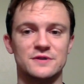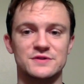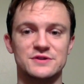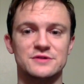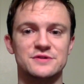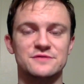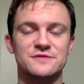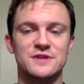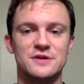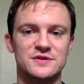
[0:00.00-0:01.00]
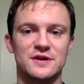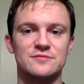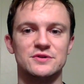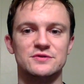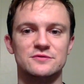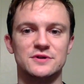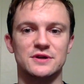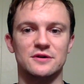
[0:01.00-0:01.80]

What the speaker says: a series of videos that I've been doing